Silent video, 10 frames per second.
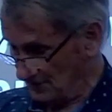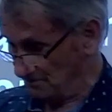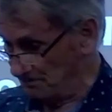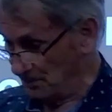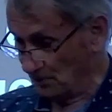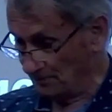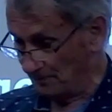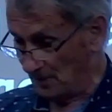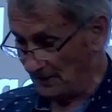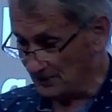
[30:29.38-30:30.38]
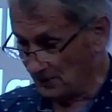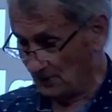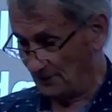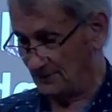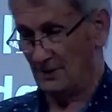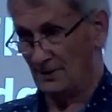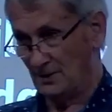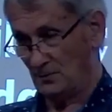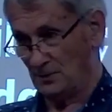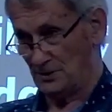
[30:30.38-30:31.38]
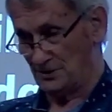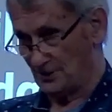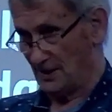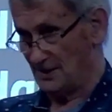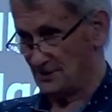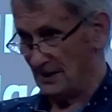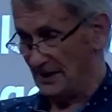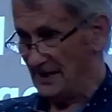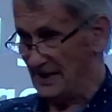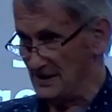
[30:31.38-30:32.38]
built by God, which it says has